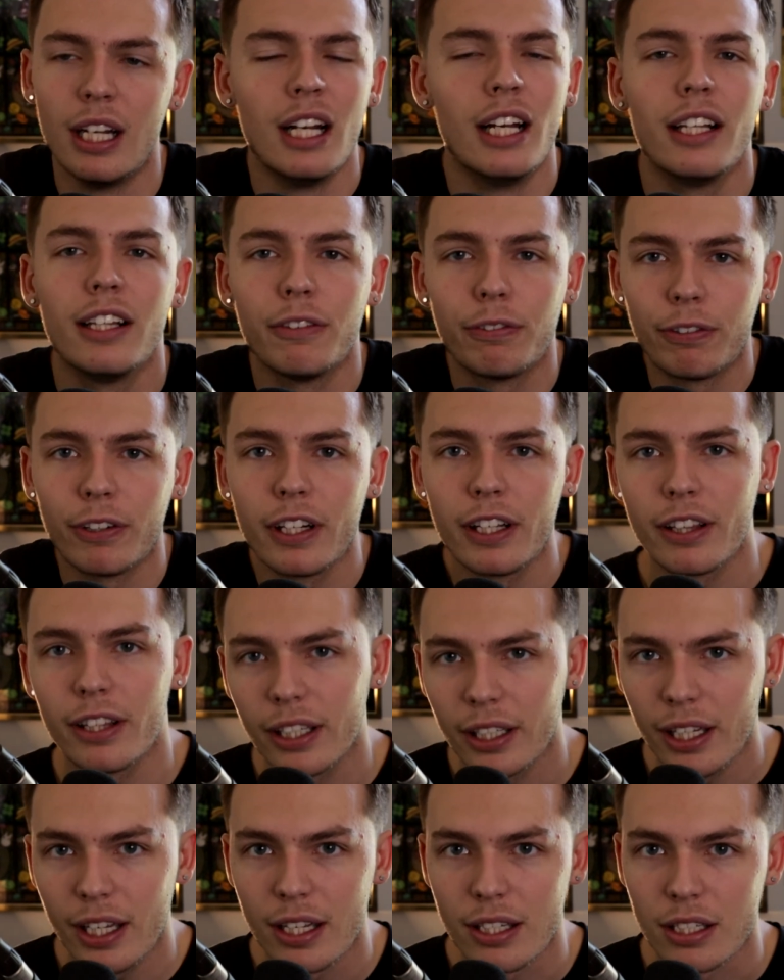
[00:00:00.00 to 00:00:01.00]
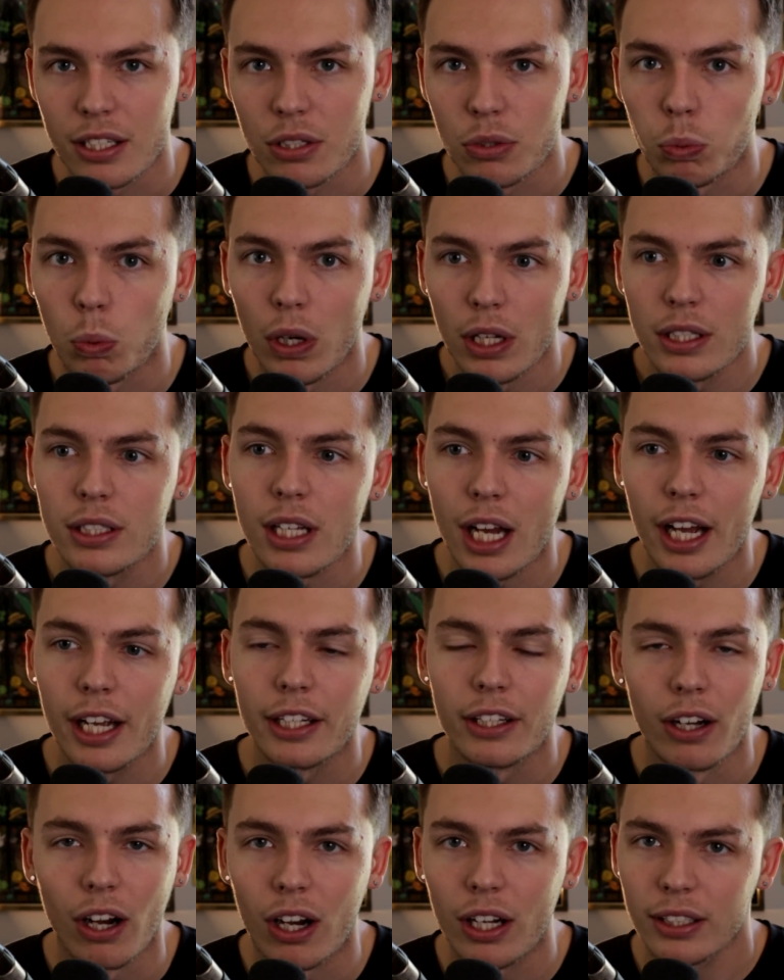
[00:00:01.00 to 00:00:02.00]
And the funny thing is once I
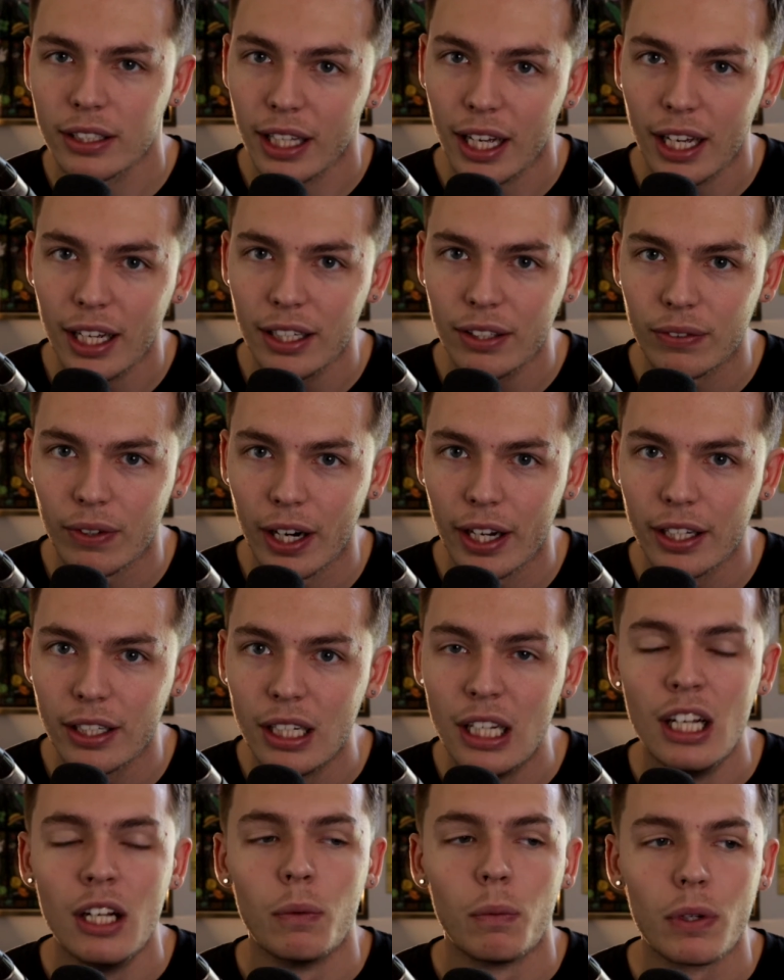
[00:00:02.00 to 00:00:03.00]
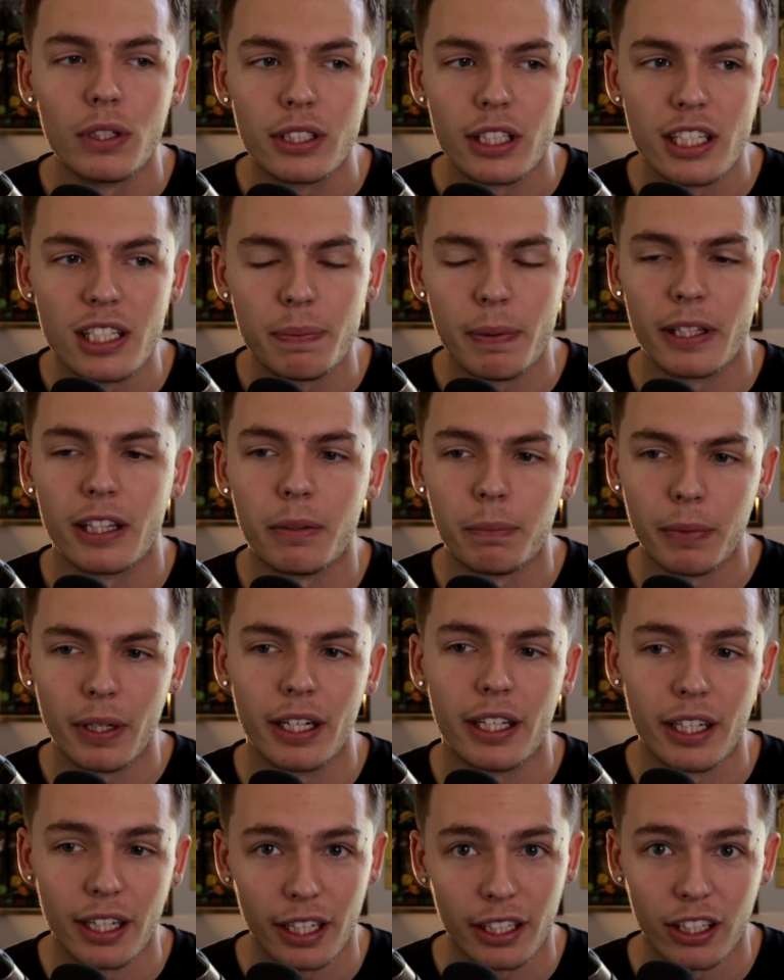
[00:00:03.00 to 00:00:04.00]
got that, right, once I spent the money
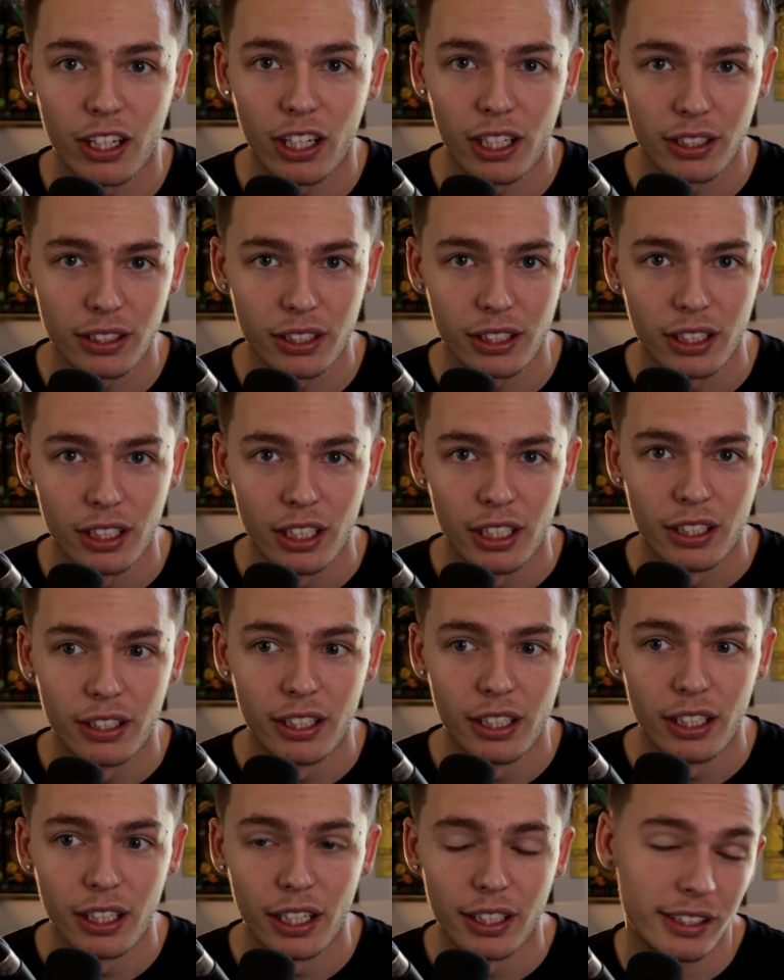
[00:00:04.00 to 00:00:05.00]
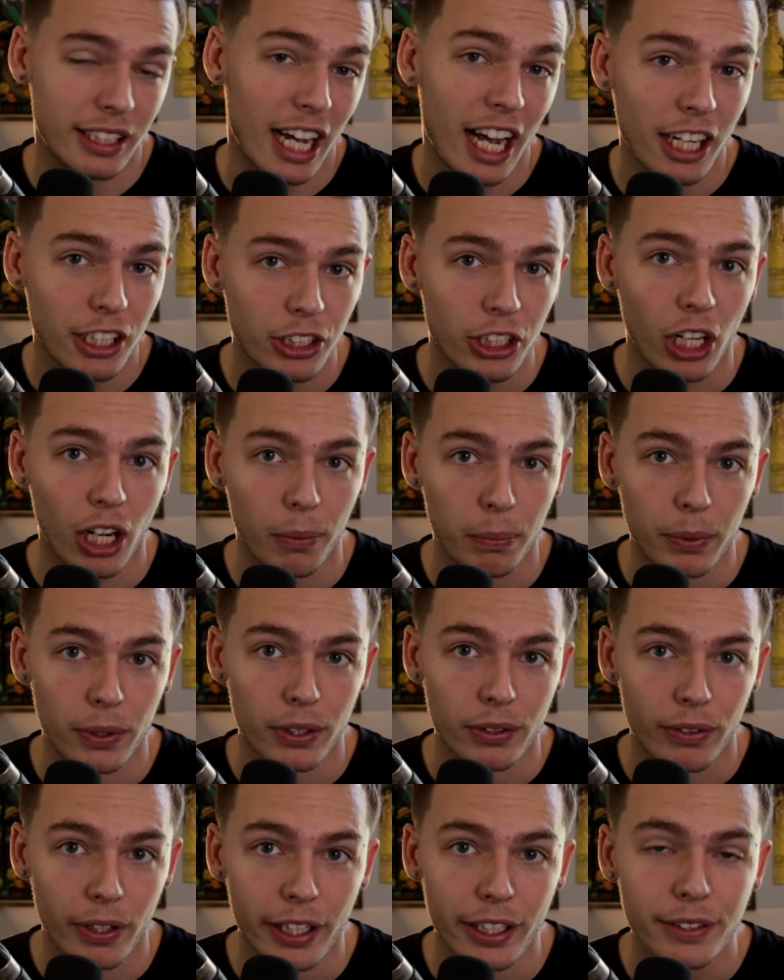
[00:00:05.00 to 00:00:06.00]
and I got the attack chopper,
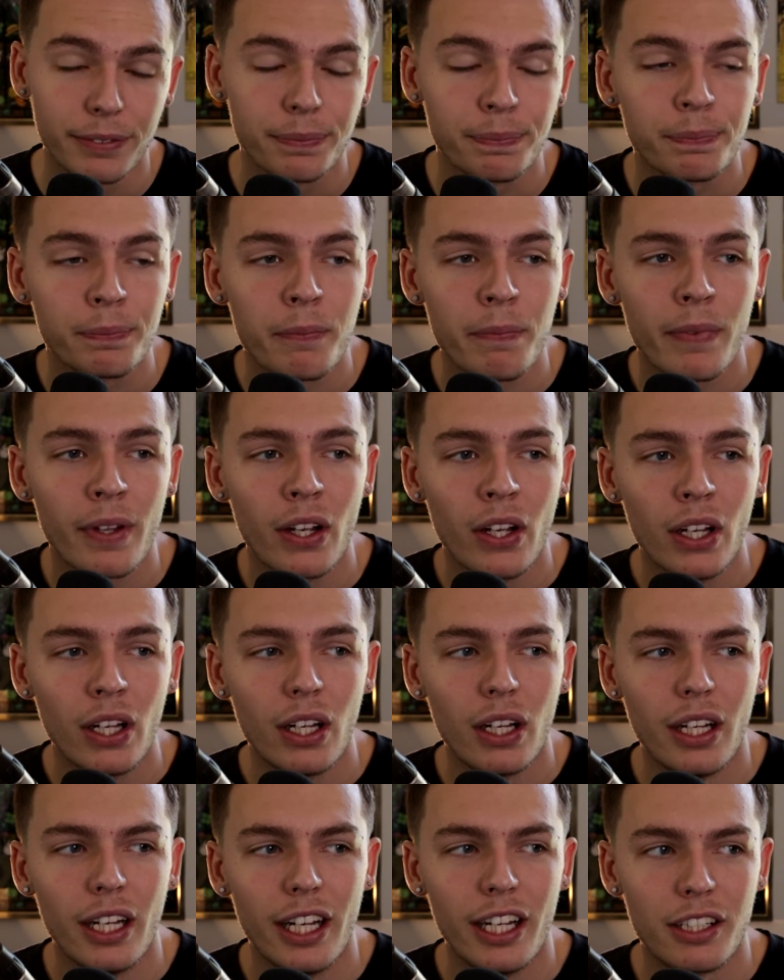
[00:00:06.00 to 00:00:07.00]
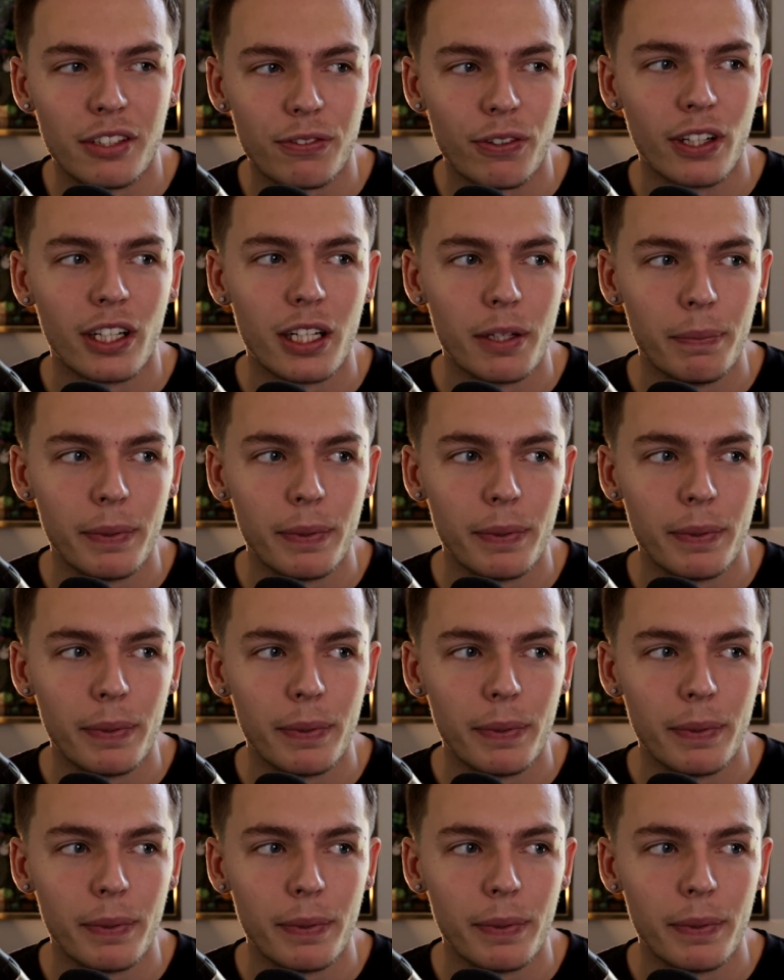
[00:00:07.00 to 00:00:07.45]
right, it's funny